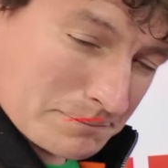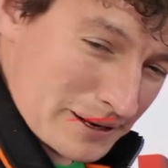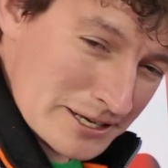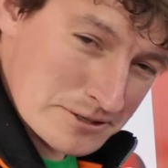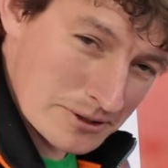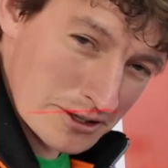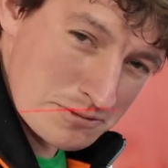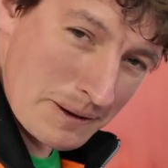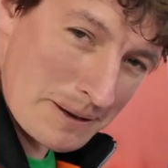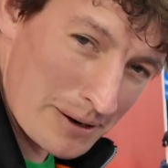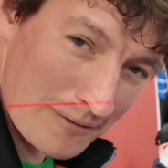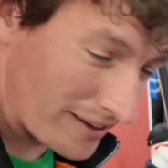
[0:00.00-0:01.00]
place with lots of
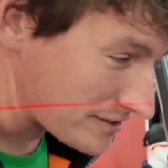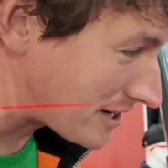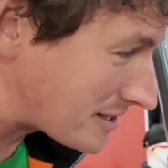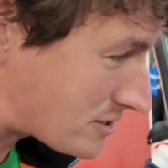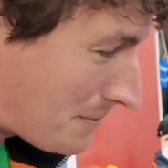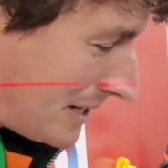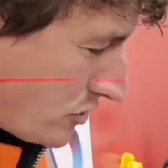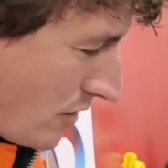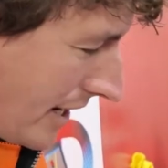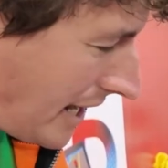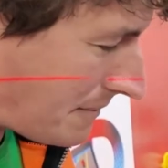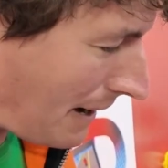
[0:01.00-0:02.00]
people around, so it's a bit
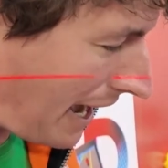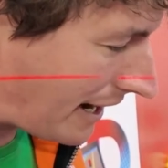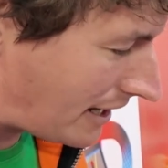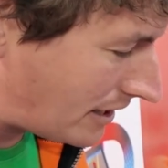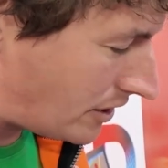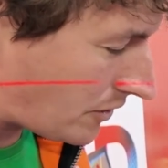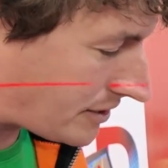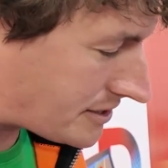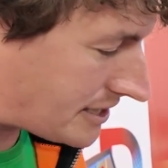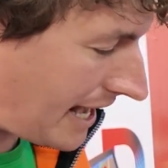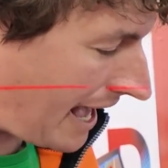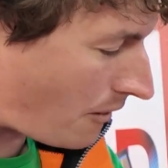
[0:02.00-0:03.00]
tricky, but you can
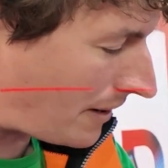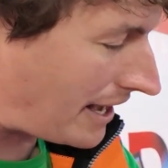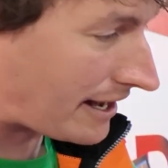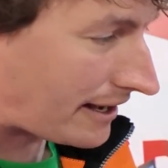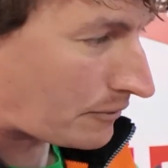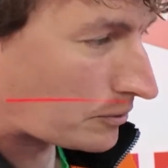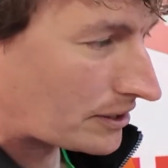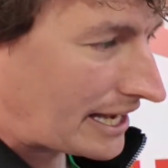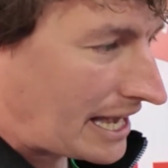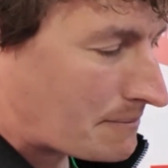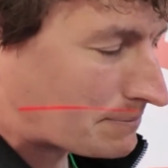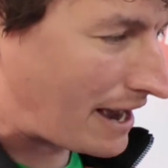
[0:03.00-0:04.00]
see how it will
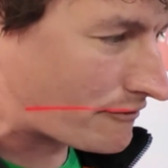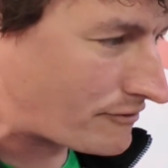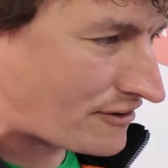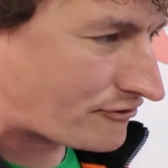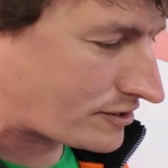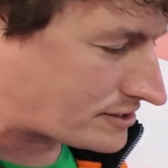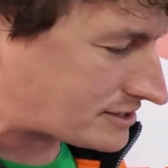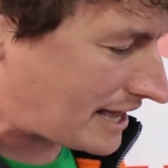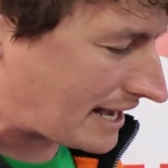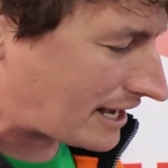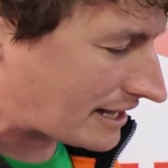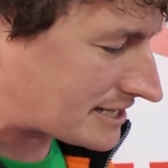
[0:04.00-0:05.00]
keep that reference to
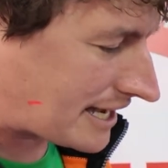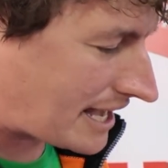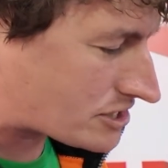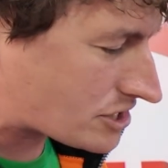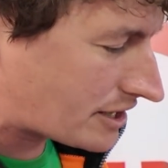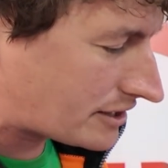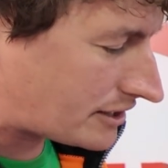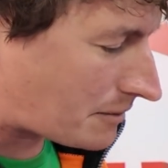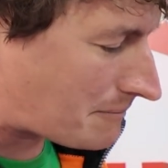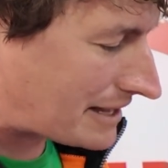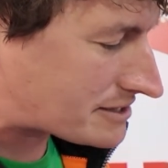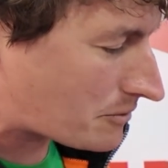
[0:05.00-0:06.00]
that cutting edge
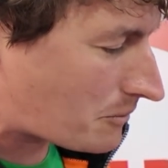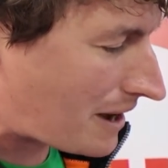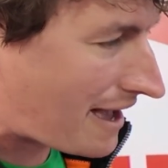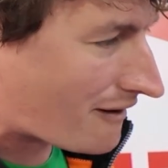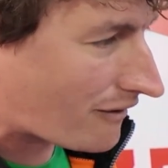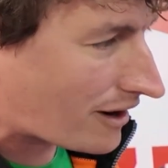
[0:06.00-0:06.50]
no matter where